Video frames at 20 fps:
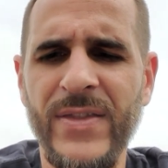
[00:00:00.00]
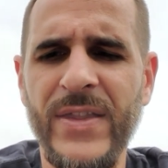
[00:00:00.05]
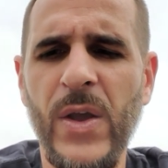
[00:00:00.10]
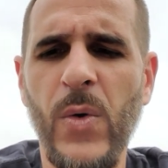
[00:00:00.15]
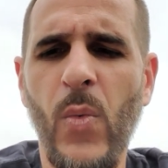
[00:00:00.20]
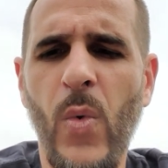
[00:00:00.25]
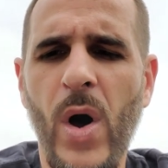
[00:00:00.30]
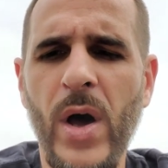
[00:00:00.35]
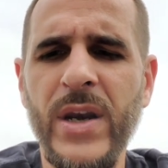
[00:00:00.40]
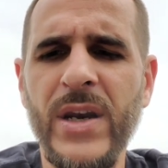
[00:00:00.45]

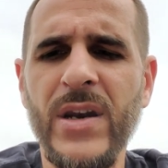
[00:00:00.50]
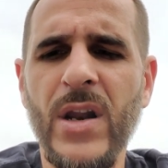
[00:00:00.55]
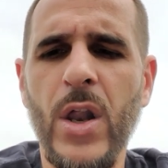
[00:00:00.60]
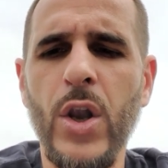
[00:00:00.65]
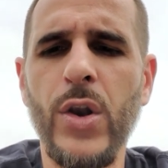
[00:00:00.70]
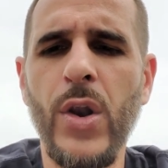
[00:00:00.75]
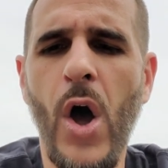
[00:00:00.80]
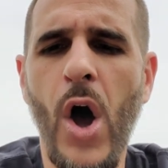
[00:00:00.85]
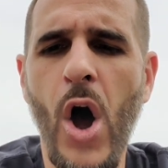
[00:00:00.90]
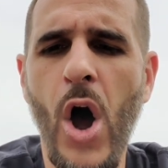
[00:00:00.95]
They wanted a
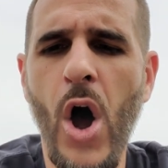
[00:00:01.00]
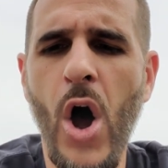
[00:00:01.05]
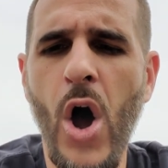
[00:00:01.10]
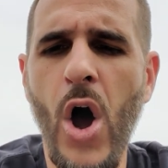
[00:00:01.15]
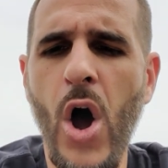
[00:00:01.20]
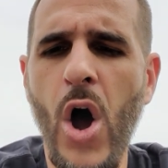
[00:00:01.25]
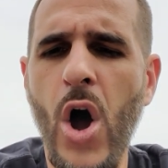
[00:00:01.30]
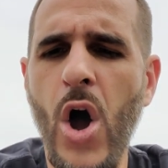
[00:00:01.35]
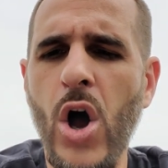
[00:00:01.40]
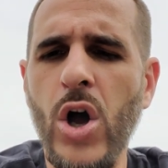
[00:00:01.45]

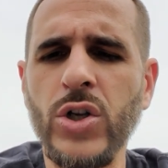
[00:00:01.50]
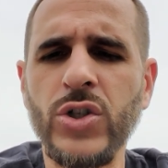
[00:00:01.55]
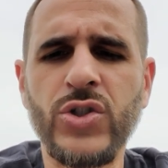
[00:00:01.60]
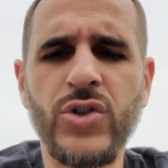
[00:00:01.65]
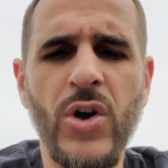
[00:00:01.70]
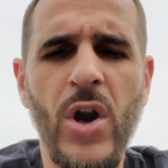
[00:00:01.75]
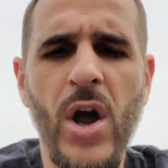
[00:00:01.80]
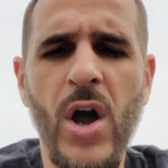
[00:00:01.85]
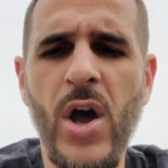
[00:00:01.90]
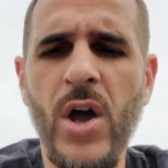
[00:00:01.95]
long,
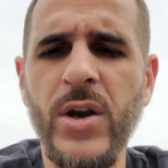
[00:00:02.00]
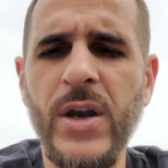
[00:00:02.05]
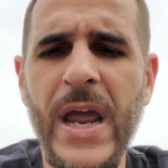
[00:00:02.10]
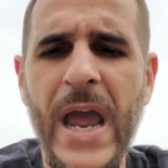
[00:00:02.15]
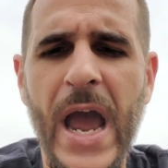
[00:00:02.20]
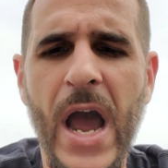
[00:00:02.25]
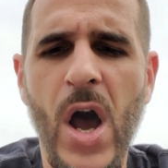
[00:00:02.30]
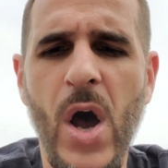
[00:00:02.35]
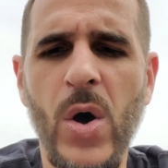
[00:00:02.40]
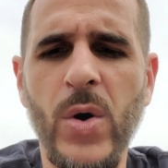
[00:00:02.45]

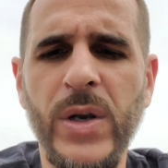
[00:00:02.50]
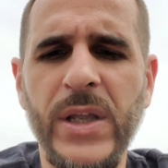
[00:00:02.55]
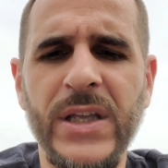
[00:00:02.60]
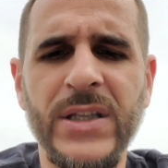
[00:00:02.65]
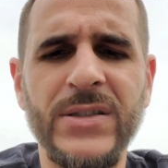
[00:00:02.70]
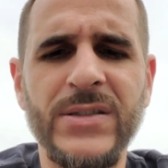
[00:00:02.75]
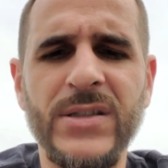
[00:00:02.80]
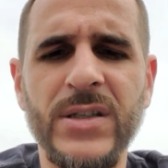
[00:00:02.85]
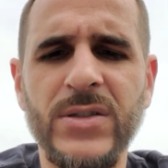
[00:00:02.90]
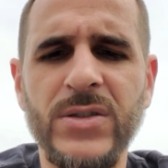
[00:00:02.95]
drawn-out
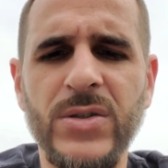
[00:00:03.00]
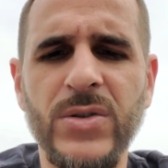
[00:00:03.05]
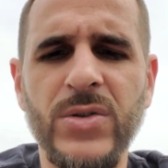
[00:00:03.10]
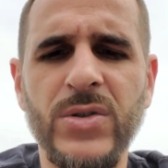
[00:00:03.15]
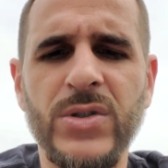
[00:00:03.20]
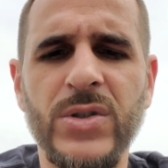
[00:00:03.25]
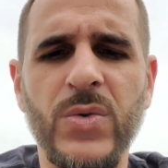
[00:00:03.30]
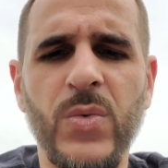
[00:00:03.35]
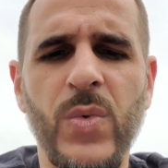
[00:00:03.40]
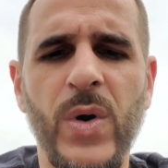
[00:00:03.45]

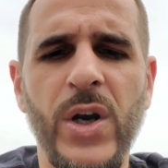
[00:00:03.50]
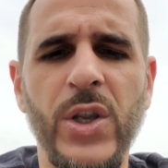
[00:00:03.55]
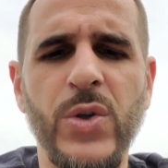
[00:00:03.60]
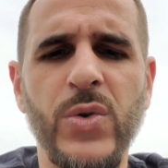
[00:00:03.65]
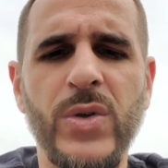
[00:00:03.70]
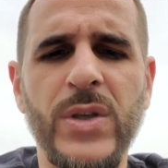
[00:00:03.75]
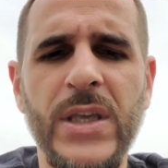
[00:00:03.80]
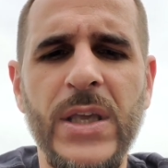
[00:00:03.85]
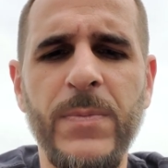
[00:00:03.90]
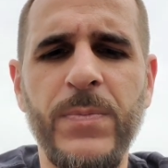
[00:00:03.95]
institution where
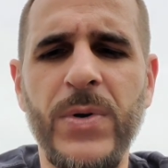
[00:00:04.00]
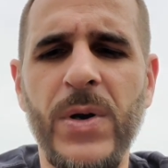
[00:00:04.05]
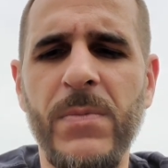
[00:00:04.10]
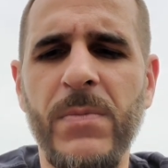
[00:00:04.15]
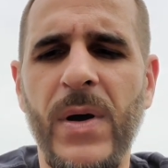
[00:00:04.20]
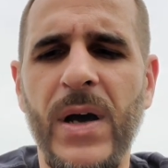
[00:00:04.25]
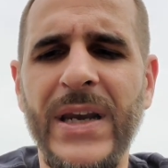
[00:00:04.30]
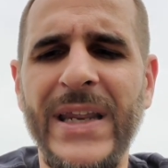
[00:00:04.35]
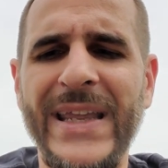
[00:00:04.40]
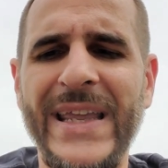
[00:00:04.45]
you keep your
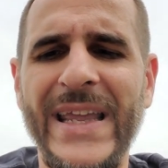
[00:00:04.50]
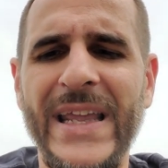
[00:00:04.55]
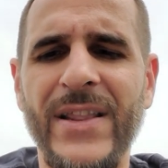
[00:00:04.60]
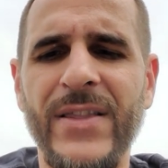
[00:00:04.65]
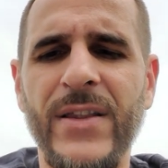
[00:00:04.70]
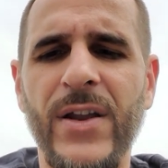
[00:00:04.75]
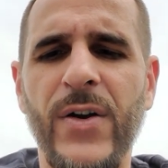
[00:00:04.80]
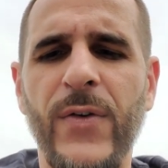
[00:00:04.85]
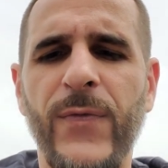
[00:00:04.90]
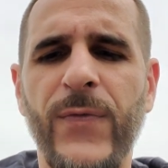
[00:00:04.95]
money
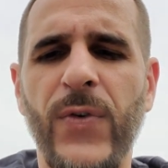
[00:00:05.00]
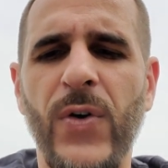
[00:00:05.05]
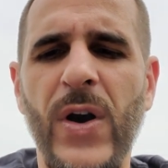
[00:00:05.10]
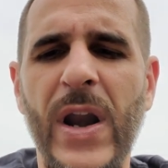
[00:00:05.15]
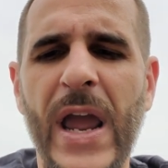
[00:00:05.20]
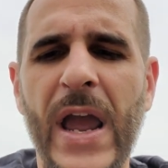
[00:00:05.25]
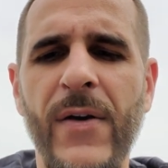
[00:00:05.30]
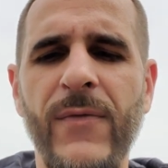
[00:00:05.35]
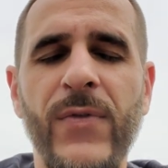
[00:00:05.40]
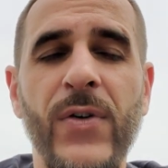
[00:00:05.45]
in there
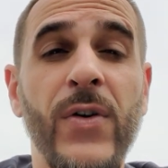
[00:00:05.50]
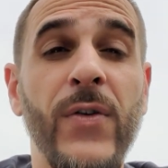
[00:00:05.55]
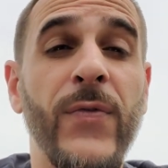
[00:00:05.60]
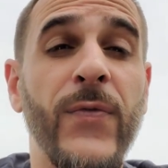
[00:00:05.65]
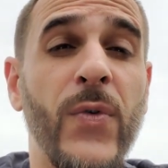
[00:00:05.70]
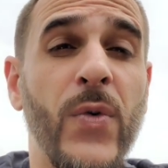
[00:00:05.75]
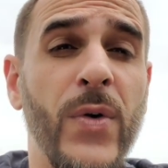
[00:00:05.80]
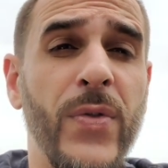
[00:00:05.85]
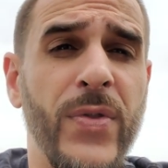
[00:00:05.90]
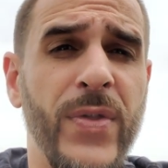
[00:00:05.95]
forever
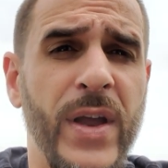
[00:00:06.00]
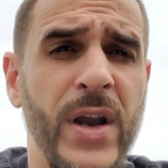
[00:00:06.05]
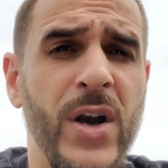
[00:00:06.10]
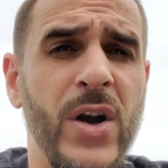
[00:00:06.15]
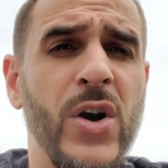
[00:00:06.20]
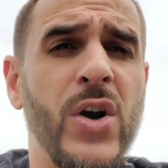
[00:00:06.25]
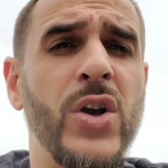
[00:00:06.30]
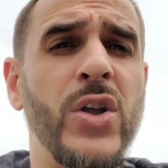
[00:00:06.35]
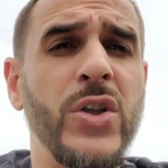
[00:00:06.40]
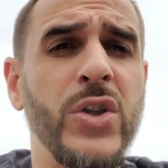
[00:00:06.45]
for
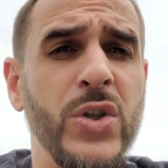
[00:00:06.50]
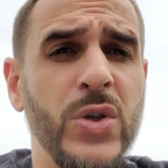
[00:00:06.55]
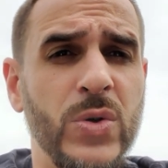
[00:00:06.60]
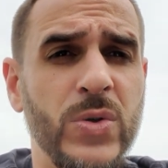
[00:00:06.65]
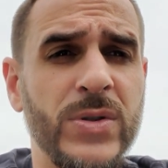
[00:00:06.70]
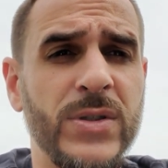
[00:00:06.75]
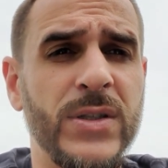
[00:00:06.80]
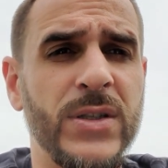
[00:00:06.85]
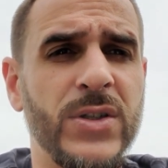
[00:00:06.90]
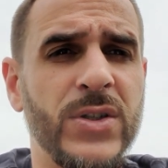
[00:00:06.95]
their
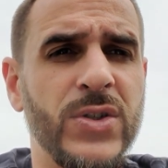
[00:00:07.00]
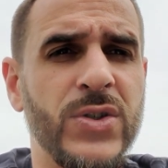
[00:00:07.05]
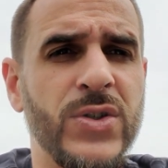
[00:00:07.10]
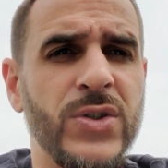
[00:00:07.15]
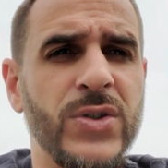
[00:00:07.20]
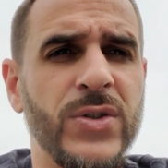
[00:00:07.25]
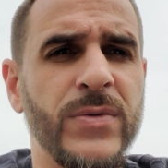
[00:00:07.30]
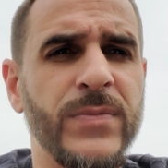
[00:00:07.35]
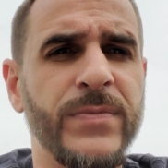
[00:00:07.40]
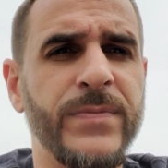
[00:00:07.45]

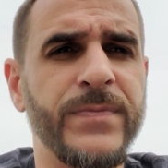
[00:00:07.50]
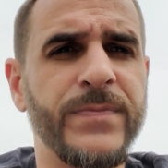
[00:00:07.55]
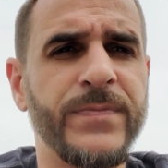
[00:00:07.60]
usage.